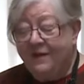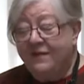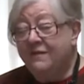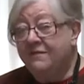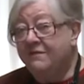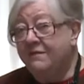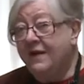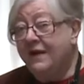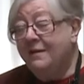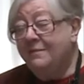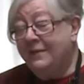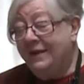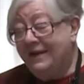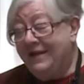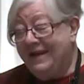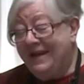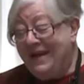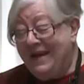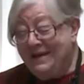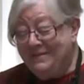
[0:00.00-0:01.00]
the
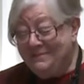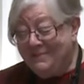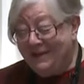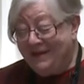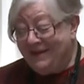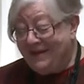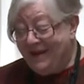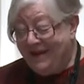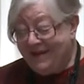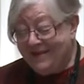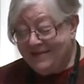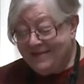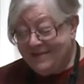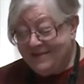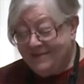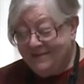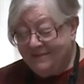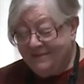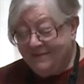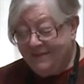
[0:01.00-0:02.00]
family and by
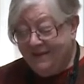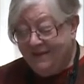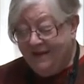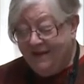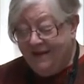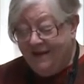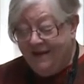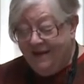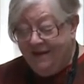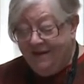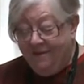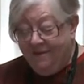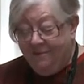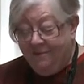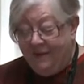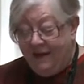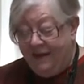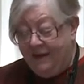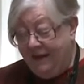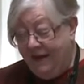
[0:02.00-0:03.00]
Nansen,
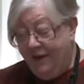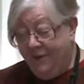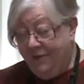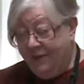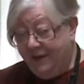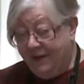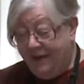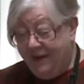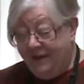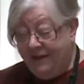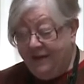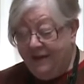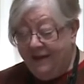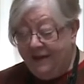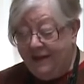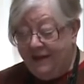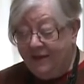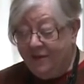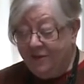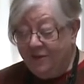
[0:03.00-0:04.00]
and now again
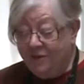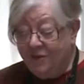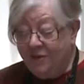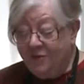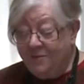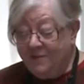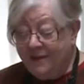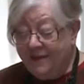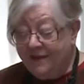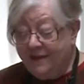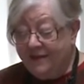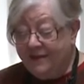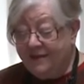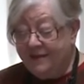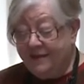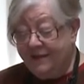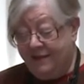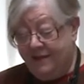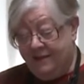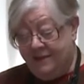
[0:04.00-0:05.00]
he had
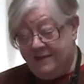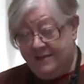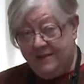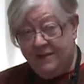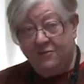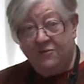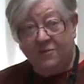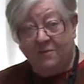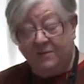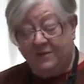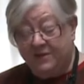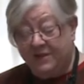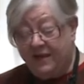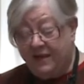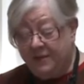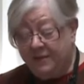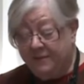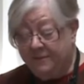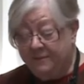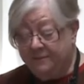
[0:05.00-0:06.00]
accumulated a considerable
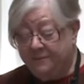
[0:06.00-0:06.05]
debt.